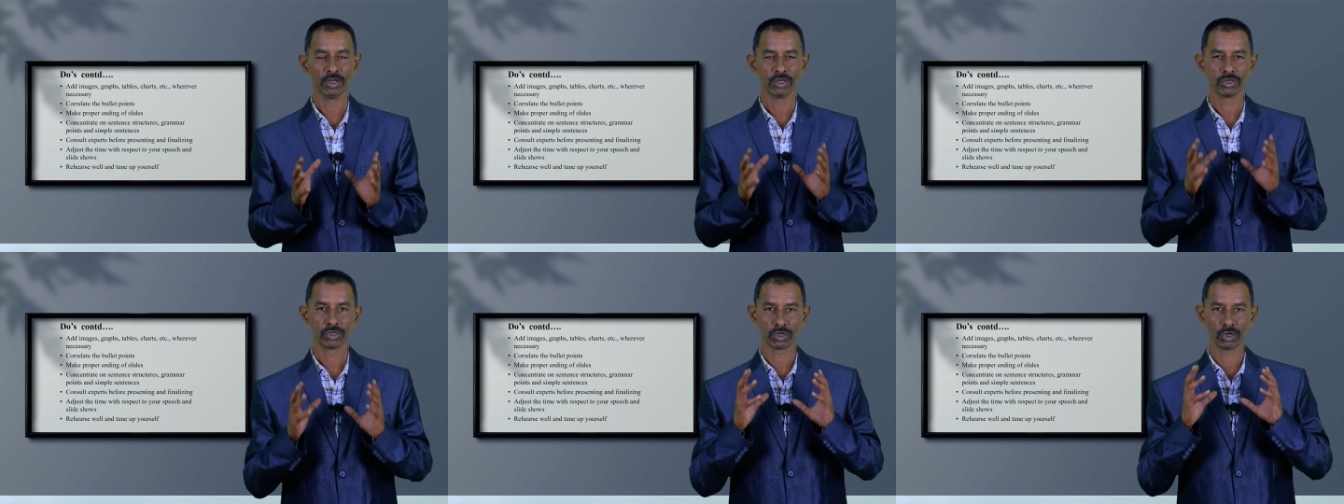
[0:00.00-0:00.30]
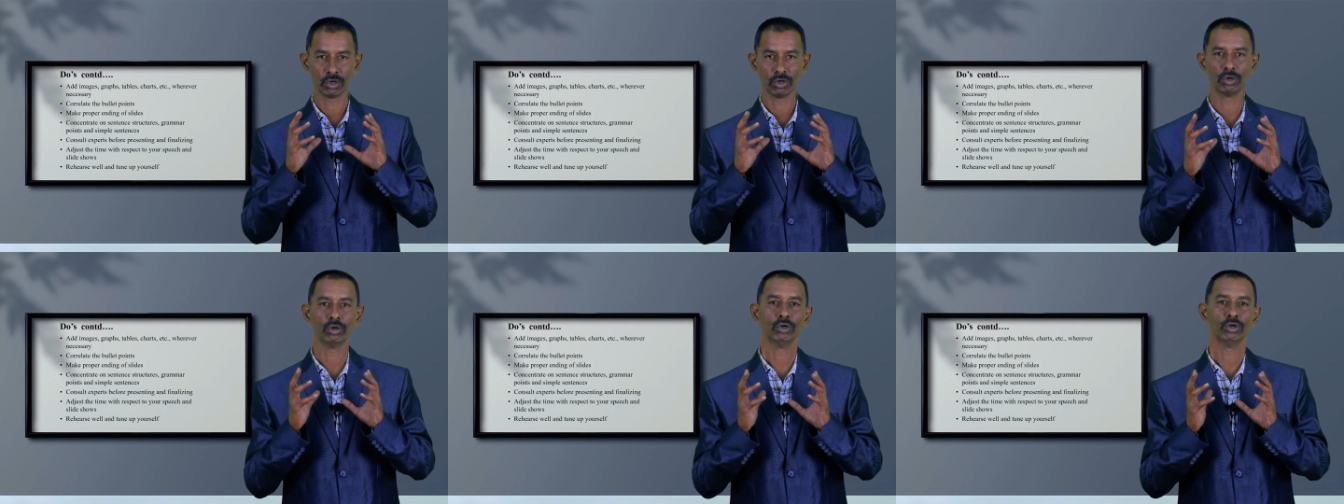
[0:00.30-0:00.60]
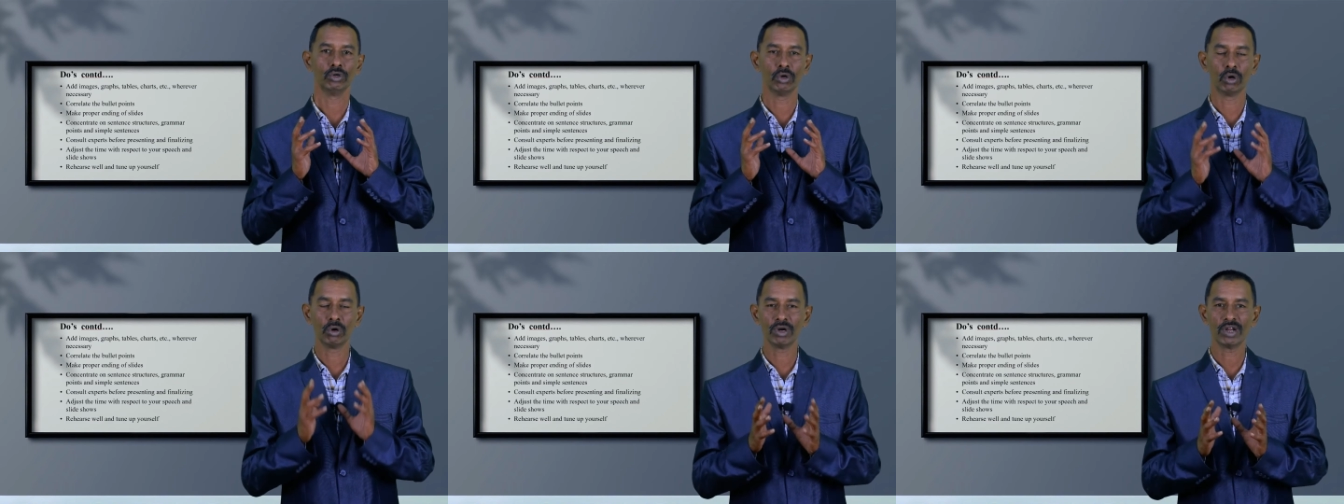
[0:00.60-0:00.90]
So,
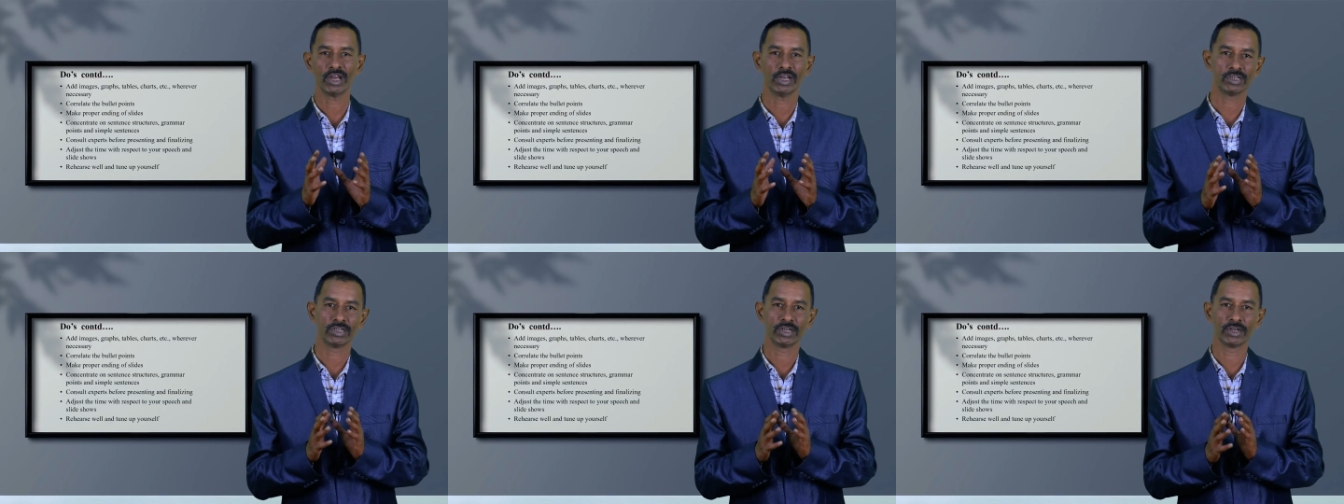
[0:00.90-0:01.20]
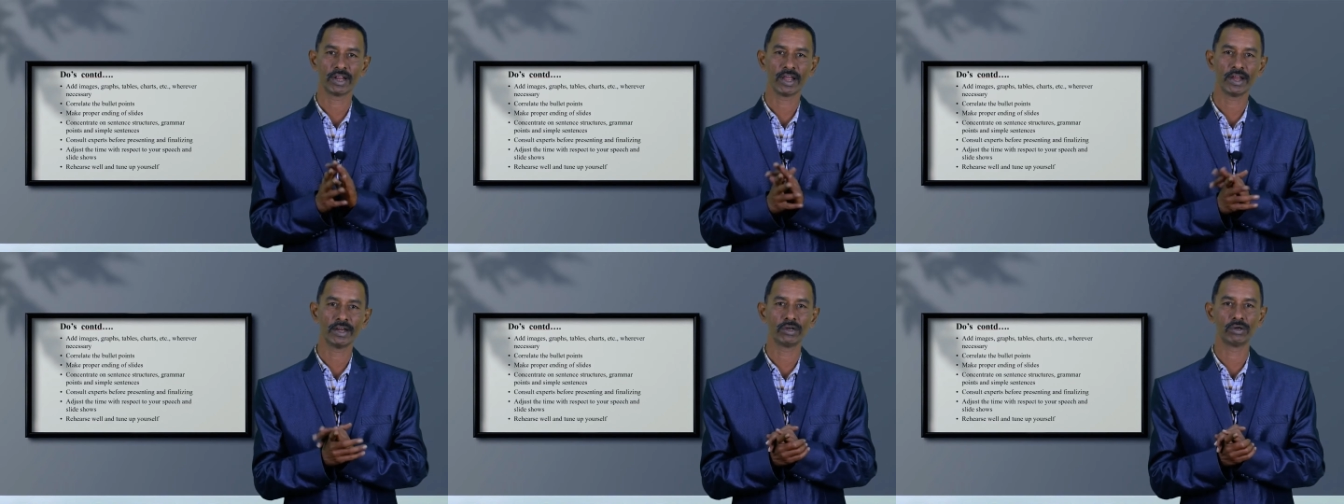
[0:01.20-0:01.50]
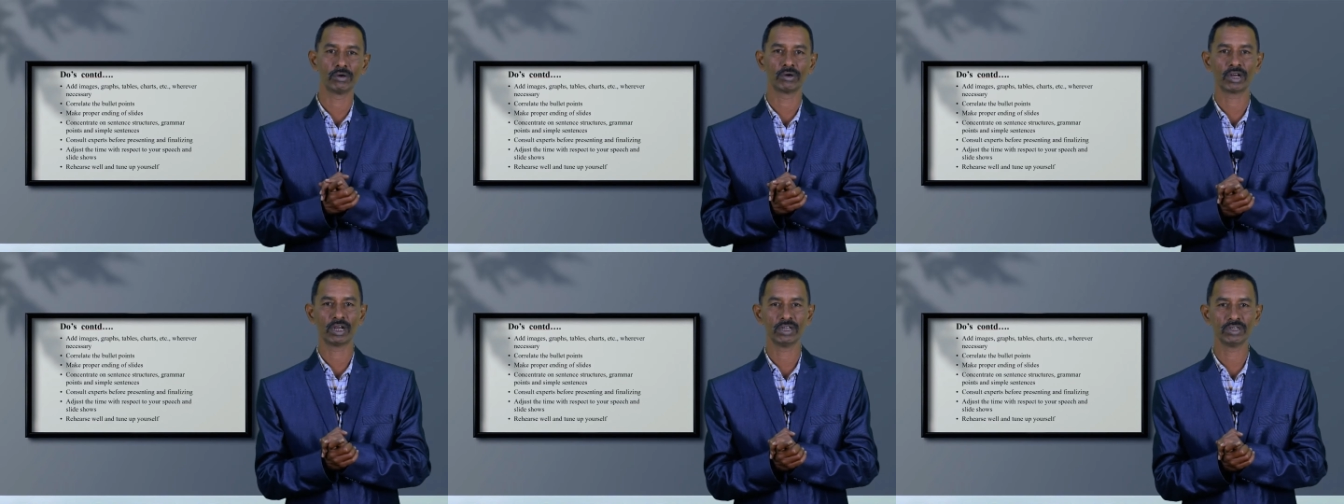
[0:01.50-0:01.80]
don't hesitate
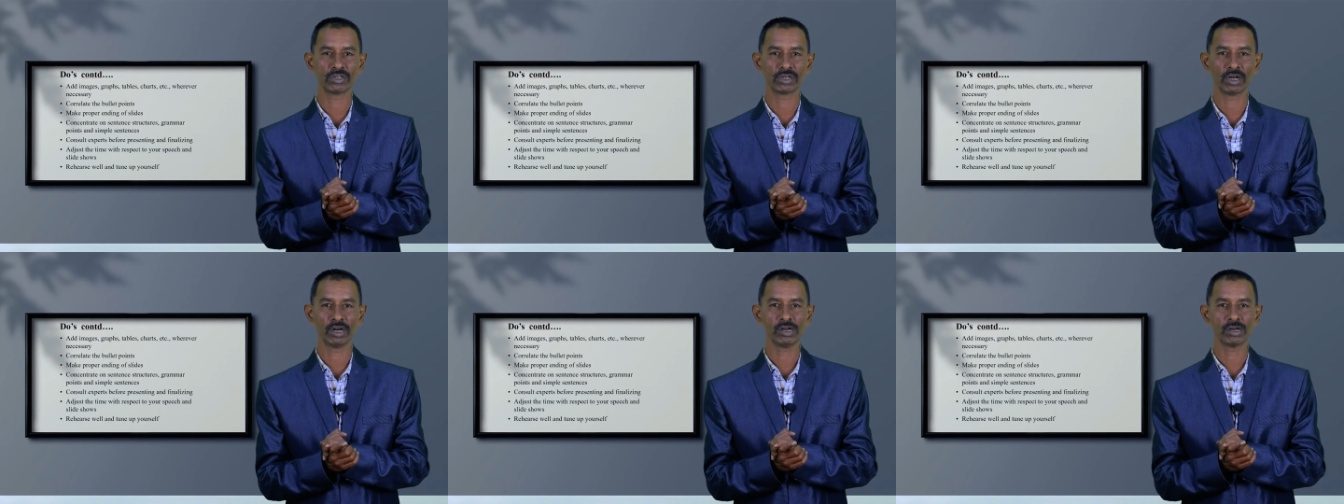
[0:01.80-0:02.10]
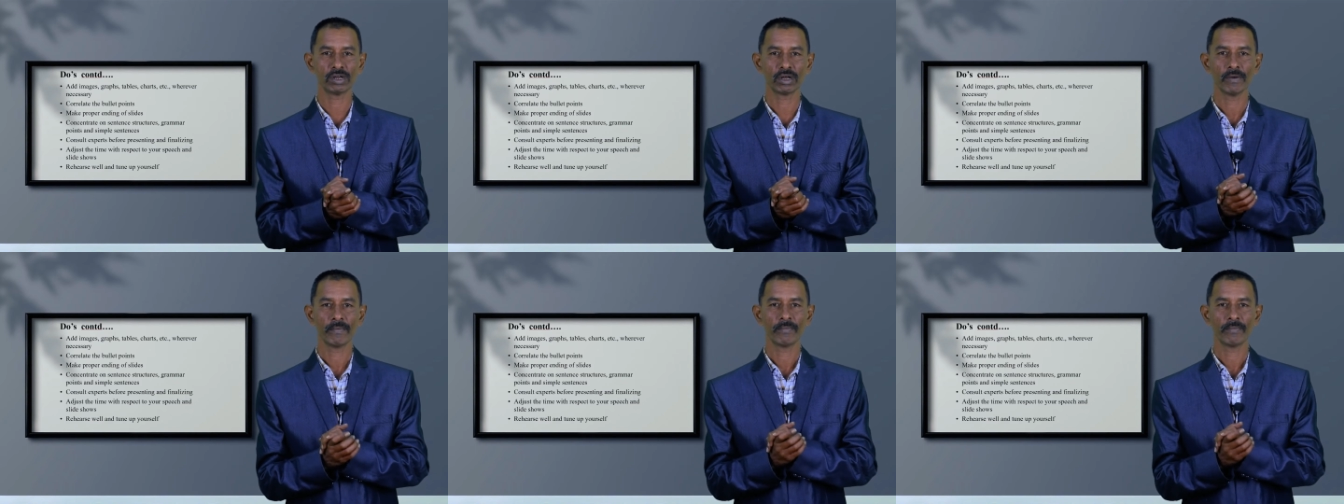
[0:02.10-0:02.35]
to consult